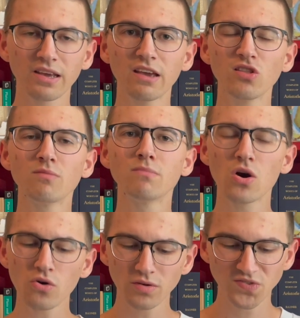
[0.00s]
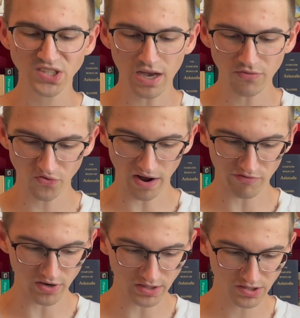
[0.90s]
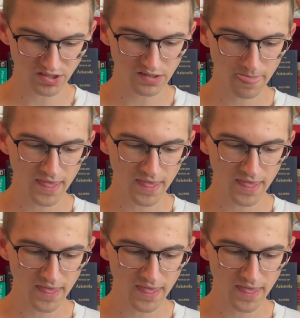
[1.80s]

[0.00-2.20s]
in the mode of self-reference